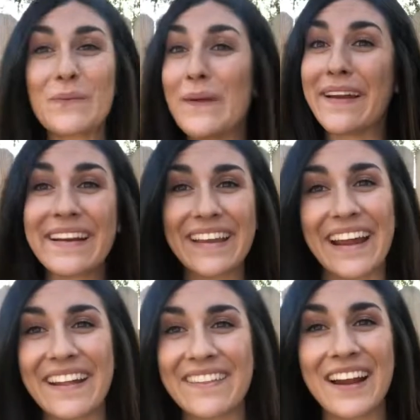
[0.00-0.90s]
We're
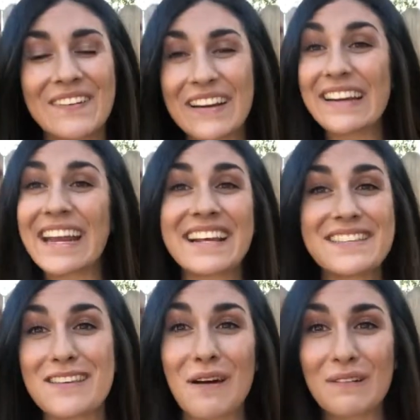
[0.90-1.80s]
getting there. We're getting
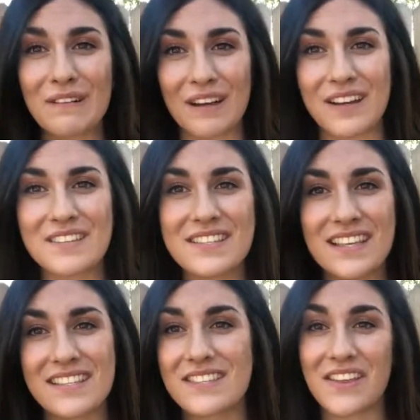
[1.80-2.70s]
so close
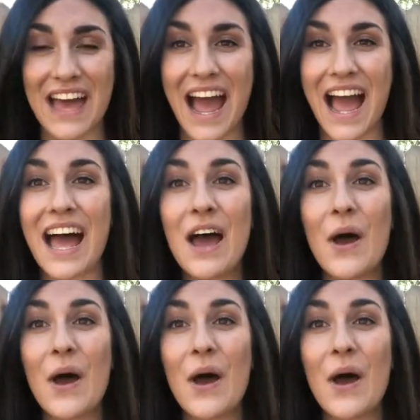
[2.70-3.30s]
so that